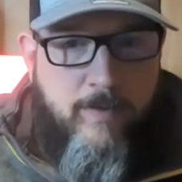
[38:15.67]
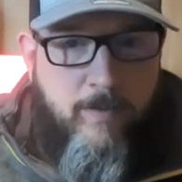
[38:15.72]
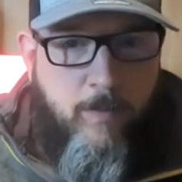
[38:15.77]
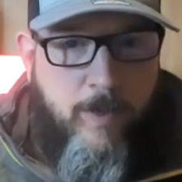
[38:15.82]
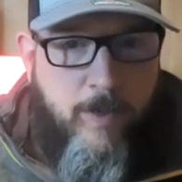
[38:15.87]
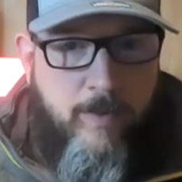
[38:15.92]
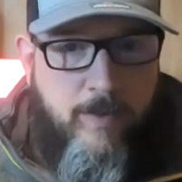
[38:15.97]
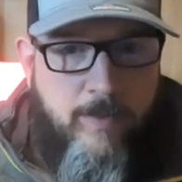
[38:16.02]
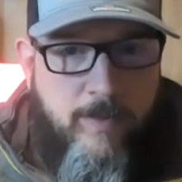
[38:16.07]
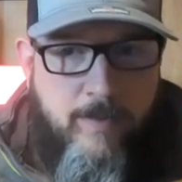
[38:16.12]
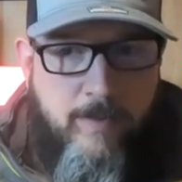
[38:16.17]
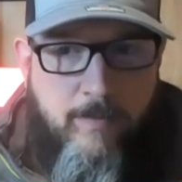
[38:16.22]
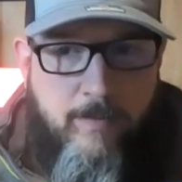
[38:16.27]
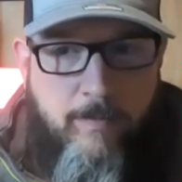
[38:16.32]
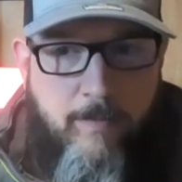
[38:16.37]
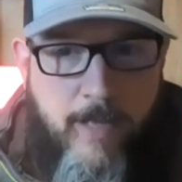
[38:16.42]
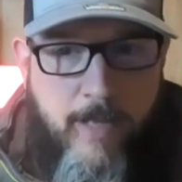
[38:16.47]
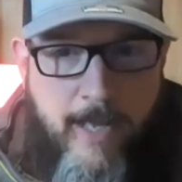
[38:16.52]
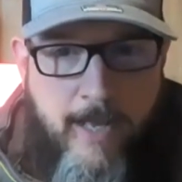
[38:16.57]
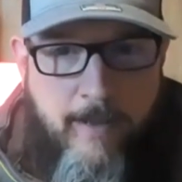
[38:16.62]
where this
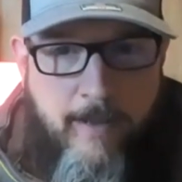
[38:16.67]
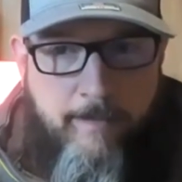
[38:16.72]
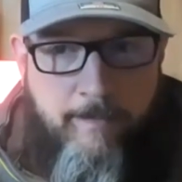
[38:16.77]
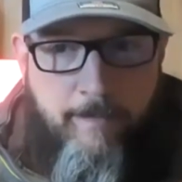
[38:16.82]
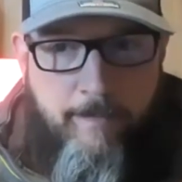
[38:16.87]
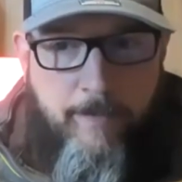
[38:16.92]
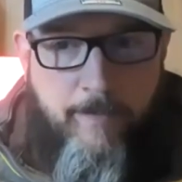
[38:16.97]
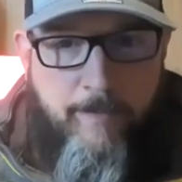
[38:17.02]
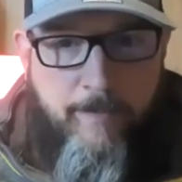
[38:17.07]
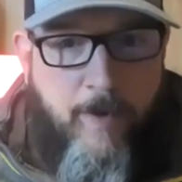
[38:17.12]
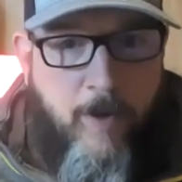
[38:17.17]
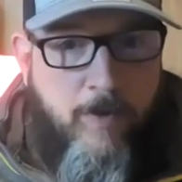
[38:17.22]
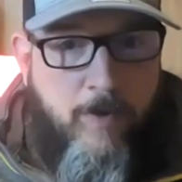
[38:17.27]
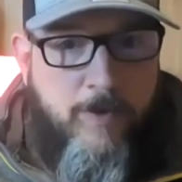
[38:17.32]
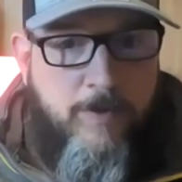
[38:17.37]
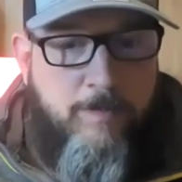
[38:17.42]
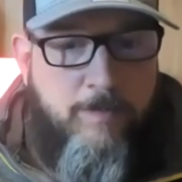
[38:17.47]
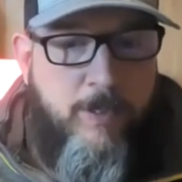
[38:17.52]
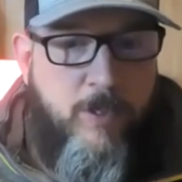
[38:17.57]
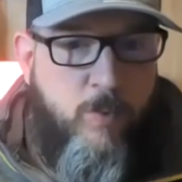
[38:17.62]

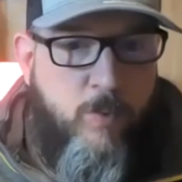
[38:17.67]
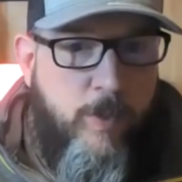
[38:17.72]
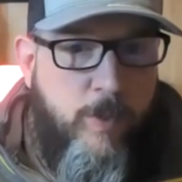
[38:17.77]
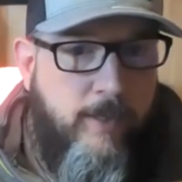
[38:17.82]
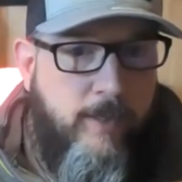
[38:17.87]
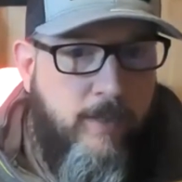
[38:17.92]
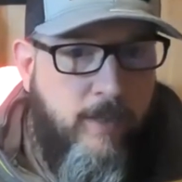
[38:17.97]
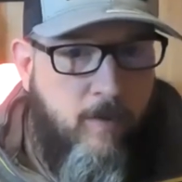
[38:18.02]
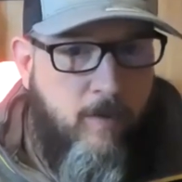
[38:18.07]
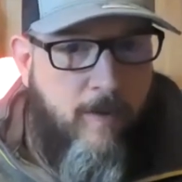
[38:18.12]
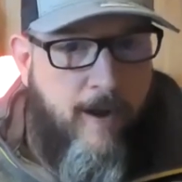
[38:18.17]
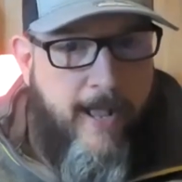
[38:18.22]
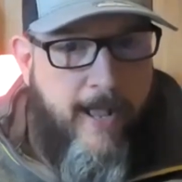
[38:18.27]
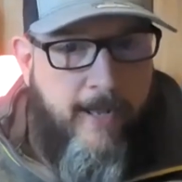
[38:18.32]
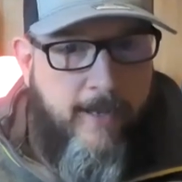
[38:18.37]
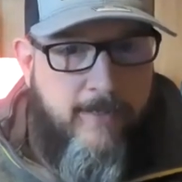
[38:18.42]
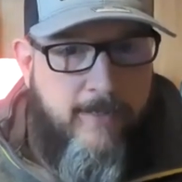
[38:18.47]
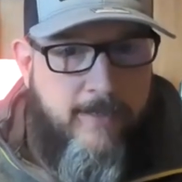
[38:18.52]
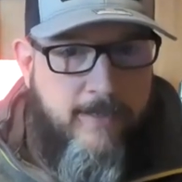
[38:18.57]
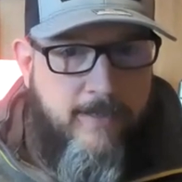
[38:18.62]
falls between the
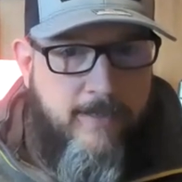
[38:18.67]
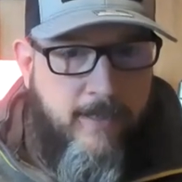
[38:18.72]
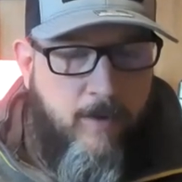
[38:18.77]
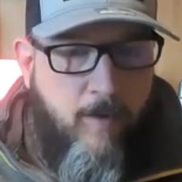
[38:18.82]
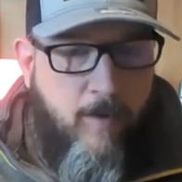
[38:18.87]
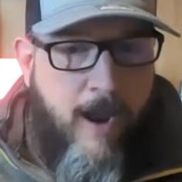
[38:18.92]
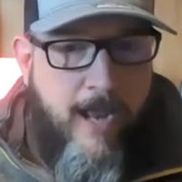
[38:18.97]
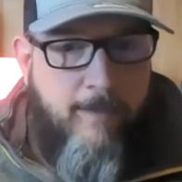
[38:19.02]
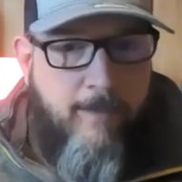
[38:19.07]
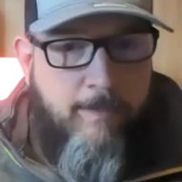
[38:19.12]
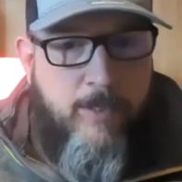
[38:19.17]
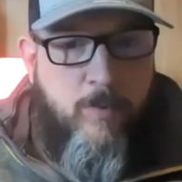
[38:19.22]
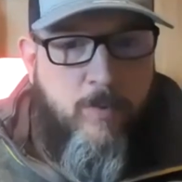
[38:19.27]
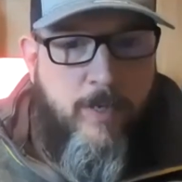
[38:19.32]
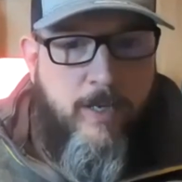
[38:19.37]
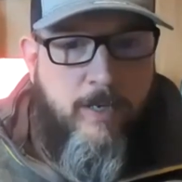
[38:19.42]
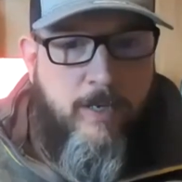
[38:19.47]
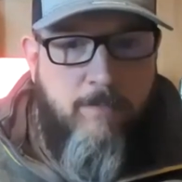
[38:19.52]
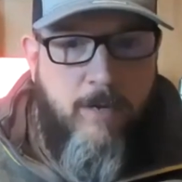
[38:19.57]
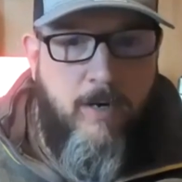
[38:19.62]
cracks is the crack
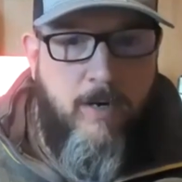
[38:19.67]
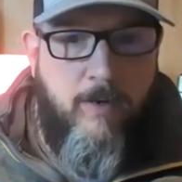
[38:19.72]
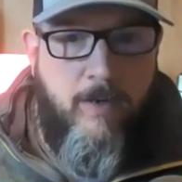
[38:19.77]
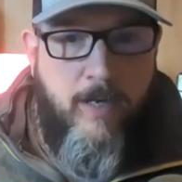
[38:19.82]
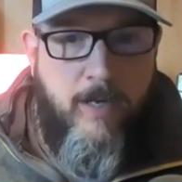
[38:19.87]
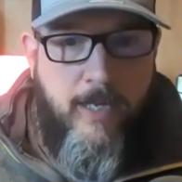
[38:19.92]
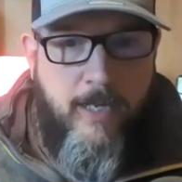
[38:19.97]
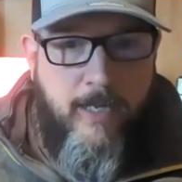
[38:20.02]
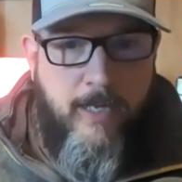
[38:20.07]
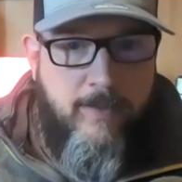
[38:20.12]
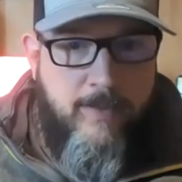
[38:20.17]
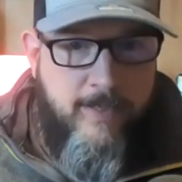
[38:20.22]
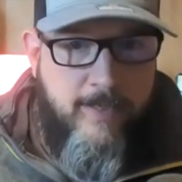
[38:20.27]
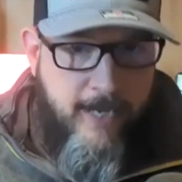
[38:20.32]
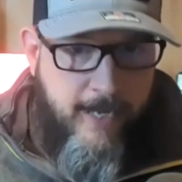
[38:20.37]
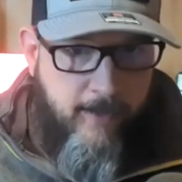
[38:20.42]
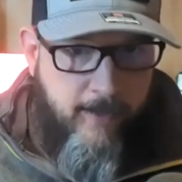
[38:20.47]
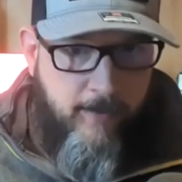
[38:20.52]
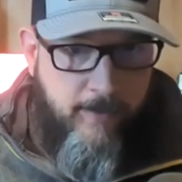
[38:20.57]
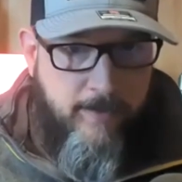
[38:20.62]
between marketing and
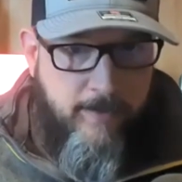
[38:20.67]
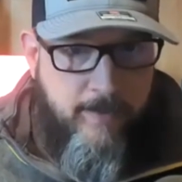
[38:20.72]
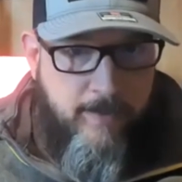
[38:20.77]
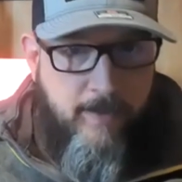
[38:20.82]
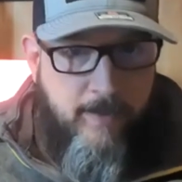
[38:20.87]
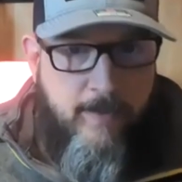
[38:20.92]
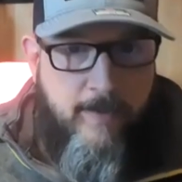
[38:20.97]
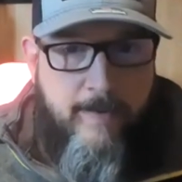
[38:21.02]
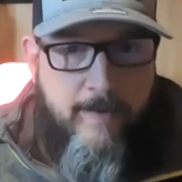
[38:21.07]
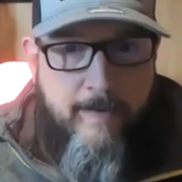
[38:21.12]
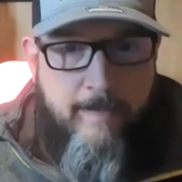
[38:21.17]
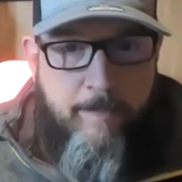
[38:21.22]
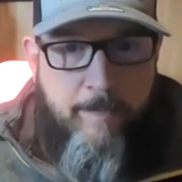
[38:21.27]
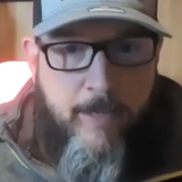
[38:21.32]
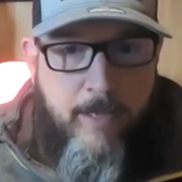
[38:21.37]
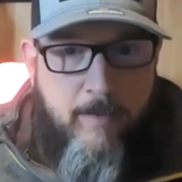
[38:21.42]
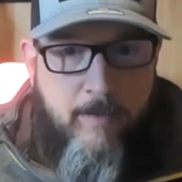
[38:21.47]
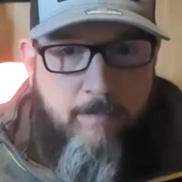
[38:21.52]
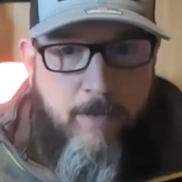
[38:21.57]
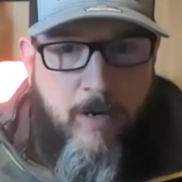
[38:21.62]
sales.
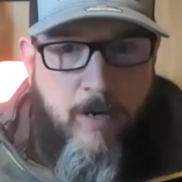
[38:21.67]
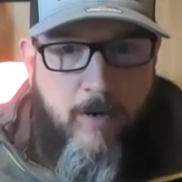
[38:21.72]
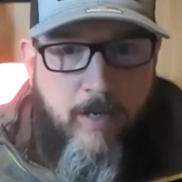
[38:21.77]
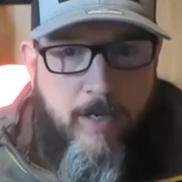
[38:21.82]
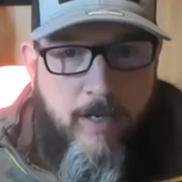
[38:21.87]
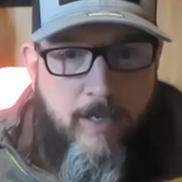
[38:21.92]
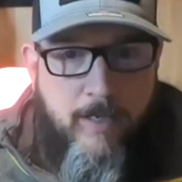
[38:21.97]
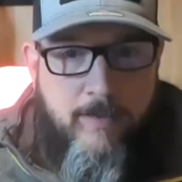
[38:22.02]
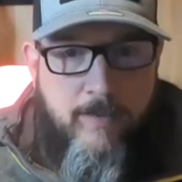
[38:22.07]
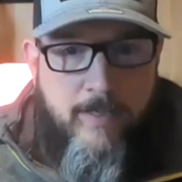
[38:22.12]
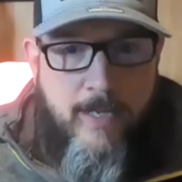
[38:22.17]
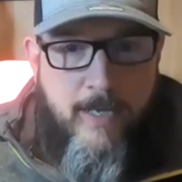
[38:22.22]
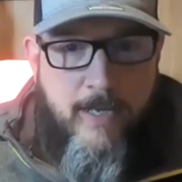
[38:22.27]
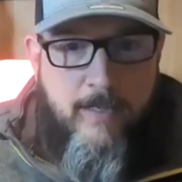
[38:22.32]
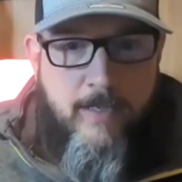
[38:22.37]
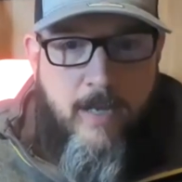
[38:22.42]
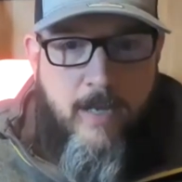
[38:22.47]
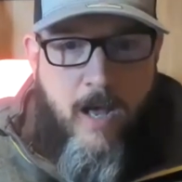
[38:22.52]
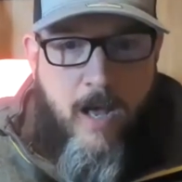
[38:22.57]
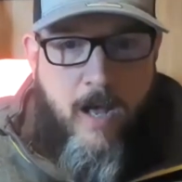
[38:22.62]
Marketing
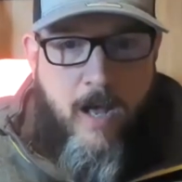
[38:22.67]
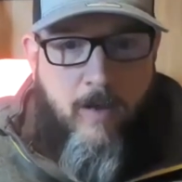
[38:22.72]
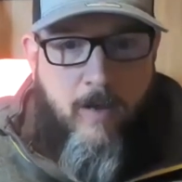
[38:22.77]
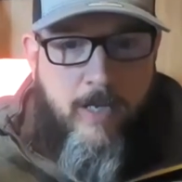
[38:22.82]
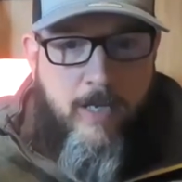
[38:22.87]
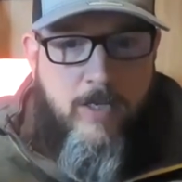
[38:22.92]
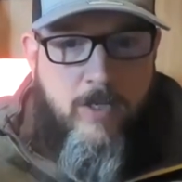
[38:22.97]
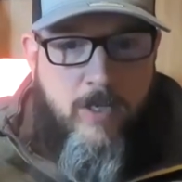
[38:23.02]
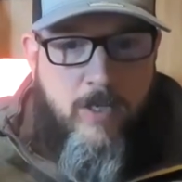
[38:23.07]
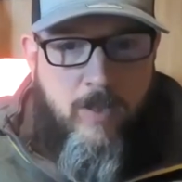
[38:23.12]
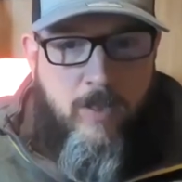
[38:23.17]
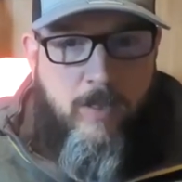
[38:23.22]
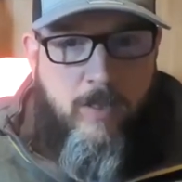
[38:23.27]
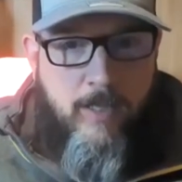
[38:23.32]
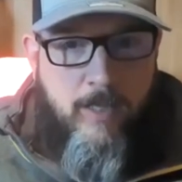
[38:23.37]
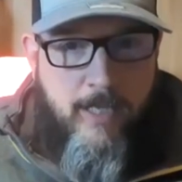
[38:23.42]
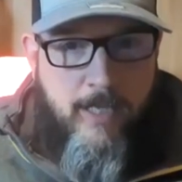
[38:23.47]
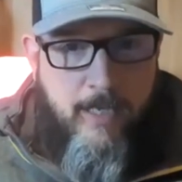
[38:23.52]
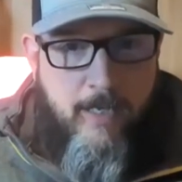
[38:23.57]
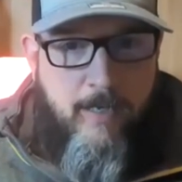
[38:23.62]
says, I'll get you the
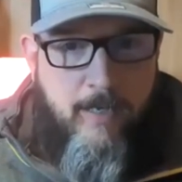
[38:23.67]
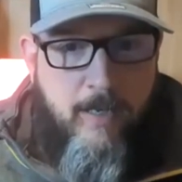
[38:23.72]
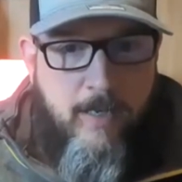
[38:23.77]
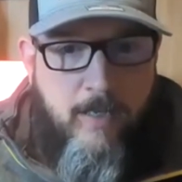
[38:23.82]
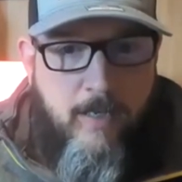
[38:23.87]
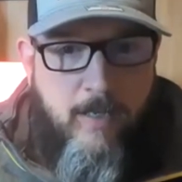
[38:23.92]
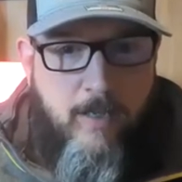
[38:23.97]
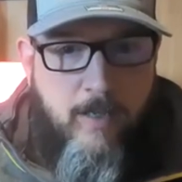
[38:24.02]
lead.